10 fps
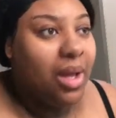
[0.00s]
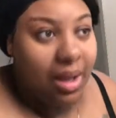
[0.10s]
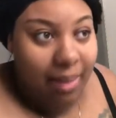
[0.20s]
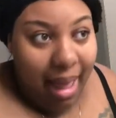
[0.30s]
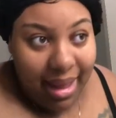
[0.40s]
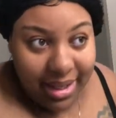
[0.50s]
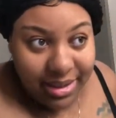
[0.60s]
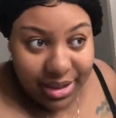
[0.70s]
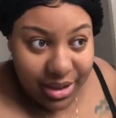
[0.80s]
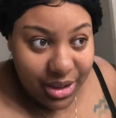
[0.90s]

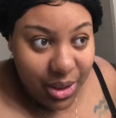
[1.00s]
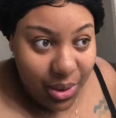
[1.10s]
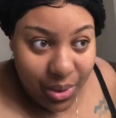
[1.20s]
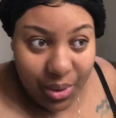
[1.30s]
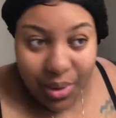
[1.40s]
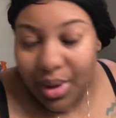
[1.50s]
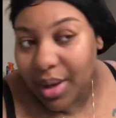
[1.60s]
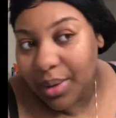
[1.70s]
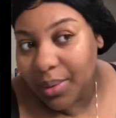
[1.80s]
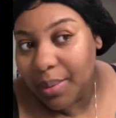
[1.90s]
had just told,
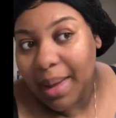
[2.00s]
well,